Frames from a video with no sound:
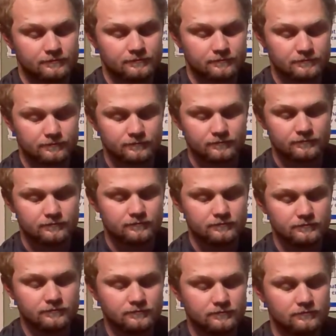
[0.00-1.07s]

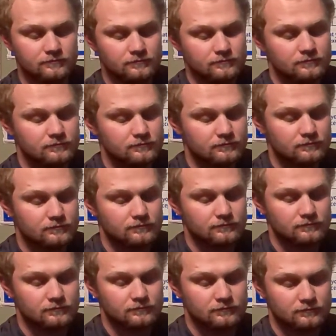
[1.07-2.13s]

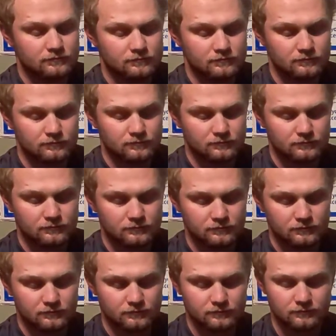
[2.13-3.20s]

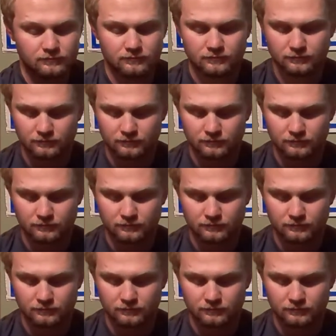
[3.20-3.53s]
The person shown says nothing.